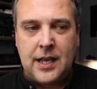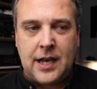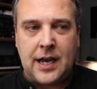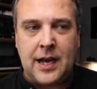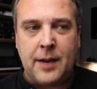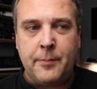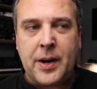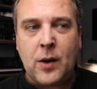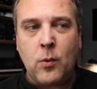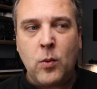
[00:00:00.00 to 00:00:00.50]

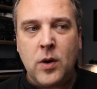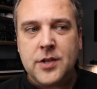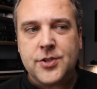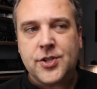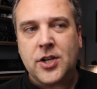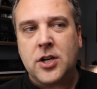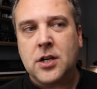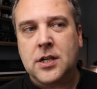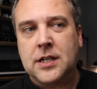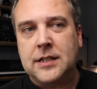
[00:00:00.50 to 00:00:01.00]
Uh, but I want
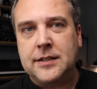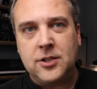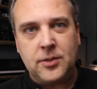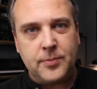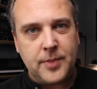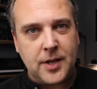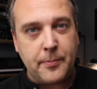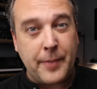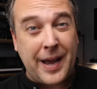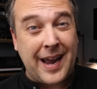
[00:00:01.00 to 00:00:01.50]
to talk a
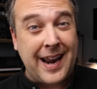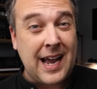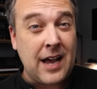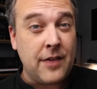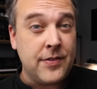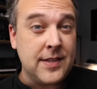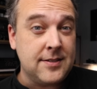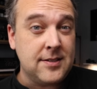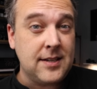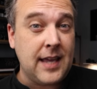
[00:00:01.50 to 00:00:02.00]
little bit about
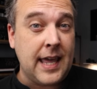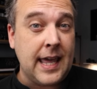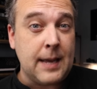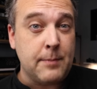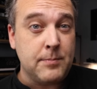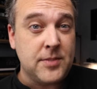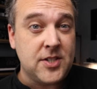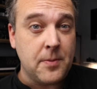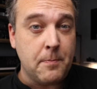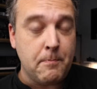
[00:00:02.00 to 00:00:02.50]
how this
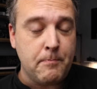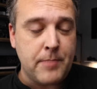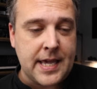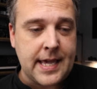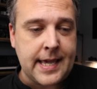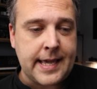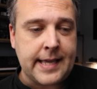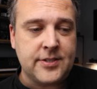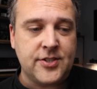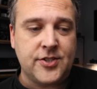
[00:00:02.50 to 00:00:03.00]
came to be.